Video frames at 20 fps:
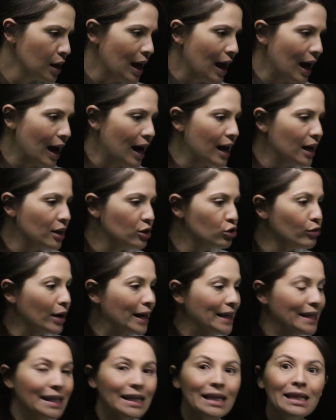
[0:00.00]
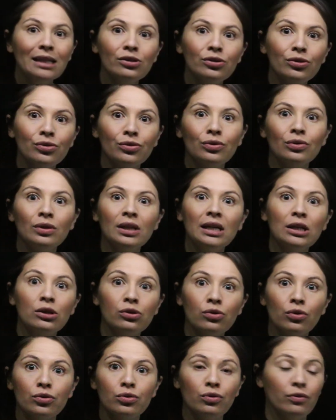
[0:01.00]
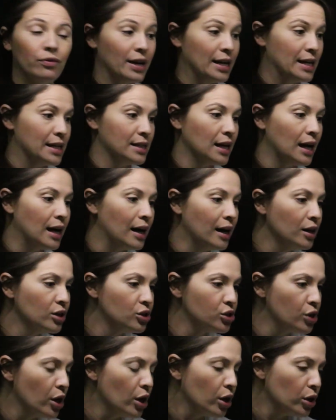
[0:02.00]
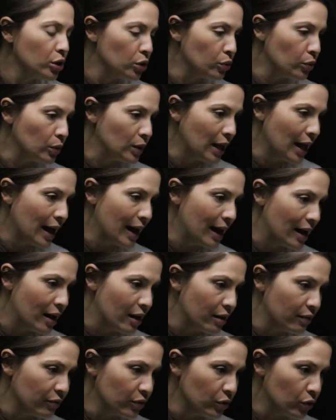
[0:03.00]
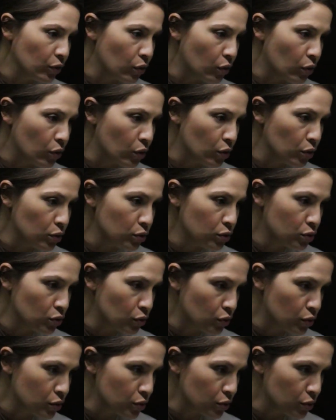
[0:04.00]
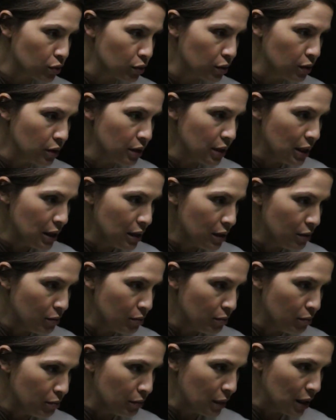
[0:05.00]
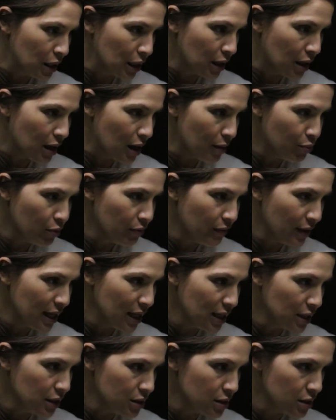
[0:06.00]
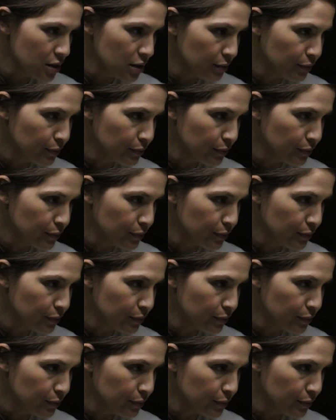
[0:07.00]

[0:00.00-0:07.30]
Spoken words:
And draining into the dorsal venous arch, you will have your dorsal metatarsal veins.